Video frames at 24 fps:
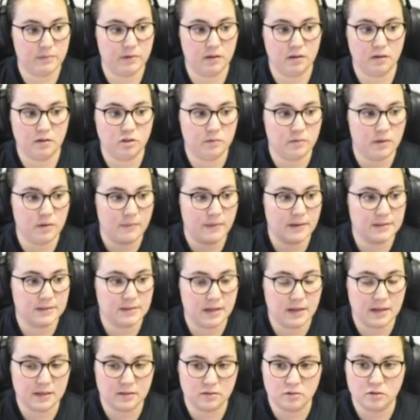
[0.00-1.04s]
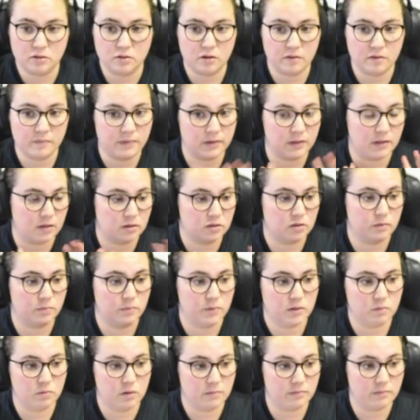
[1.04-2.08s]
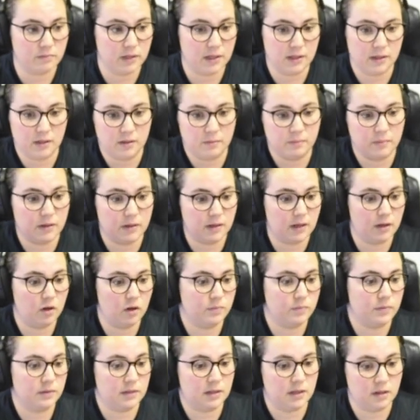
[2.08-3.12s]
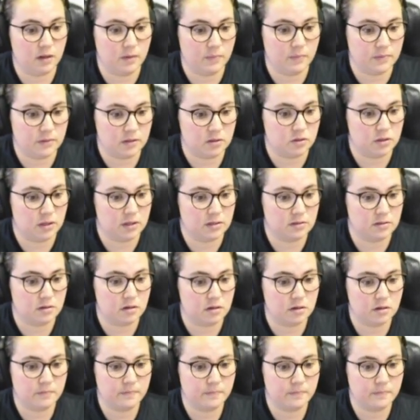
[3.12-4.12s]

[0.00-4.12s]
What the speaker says: I'll do my best to answer you. I've been like super swamped lately, but I hope that helps get you guys started.